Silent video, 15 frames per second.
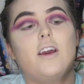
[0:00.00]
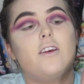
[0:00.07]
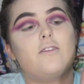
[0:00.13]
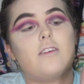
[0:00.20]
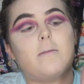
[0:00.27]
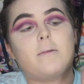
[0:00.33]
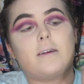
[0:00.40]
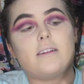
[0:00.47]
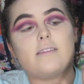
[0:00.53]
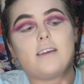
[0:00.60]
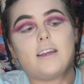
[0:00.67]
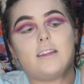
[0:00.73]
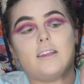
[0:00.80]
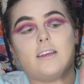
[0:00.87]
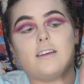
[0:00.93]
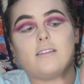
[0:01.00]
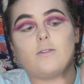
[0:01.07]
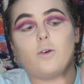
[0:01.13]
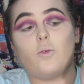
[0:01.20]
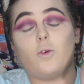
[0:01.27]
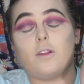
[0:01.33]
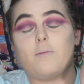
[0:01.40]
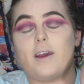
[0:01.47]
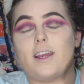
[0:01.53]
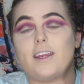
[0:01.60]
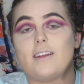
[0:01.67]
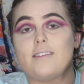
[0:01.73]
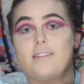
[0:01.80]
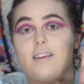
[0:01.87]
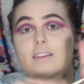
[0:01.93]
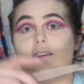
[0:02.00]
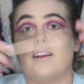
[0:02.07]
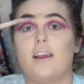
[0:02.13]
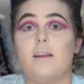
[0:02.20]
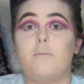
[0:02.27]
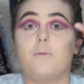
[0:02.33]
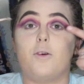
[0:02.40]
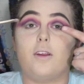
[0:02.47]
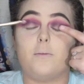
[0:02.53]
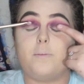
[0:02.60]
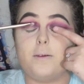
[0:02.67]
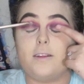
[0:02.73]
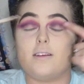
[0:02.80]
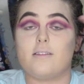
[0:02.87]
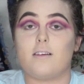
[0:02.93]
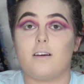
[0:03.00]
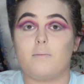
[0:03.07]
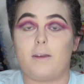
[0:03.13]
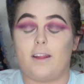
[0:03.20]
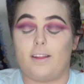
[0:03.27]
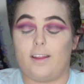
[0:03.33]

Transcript: So I'm going to take this with my concealer and I'm going to put this on my